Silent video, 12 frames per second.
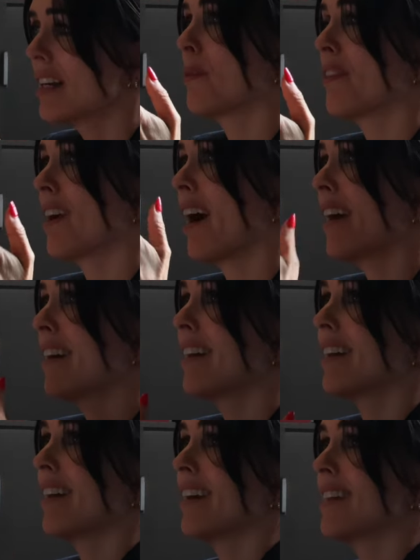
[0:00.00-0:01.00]
But the
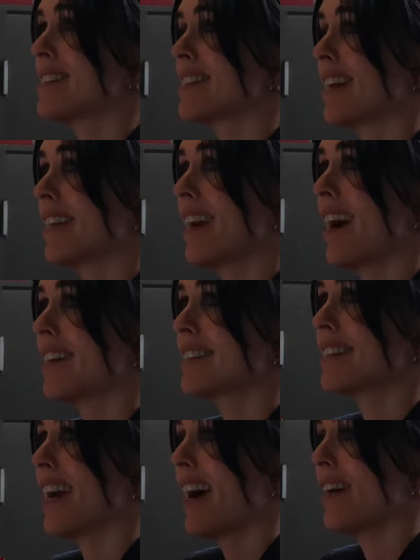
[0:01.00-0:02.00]
irony is that you
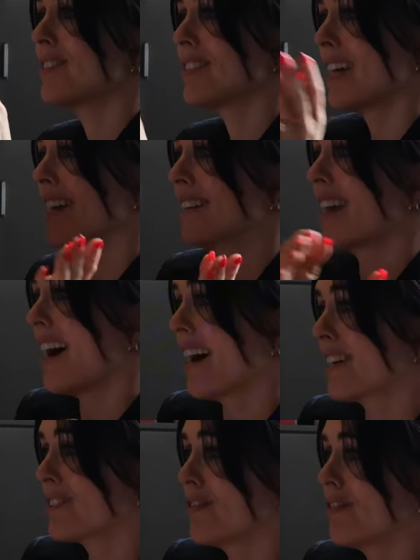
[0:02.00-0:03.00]
actually have to take the
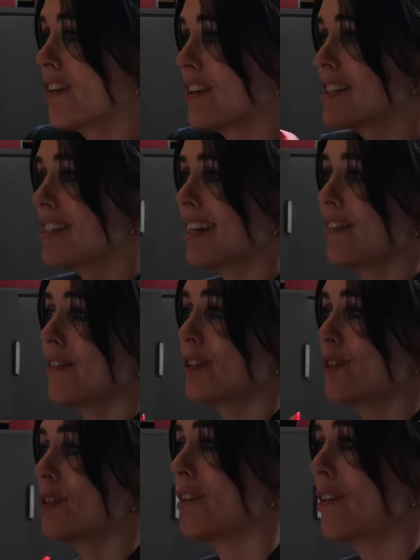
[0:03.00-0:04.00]
action first, even
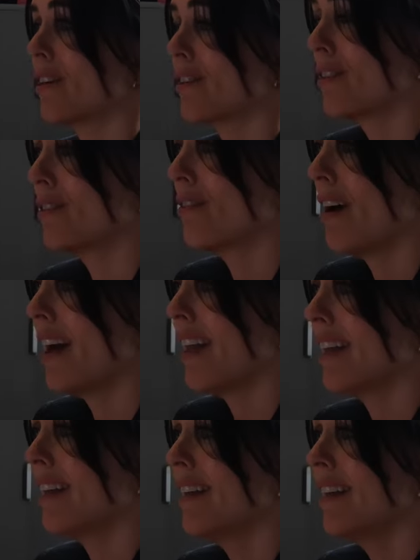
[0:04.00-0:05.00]
though you're not
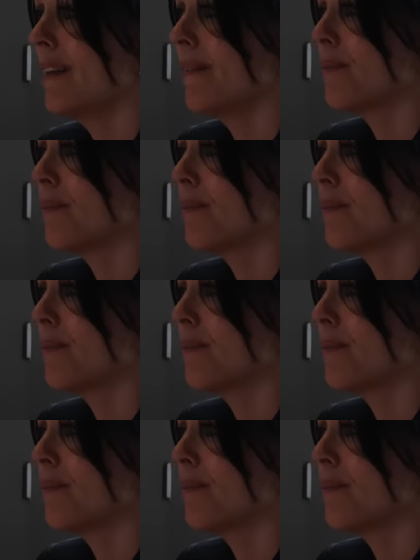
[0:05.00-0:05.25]
ready.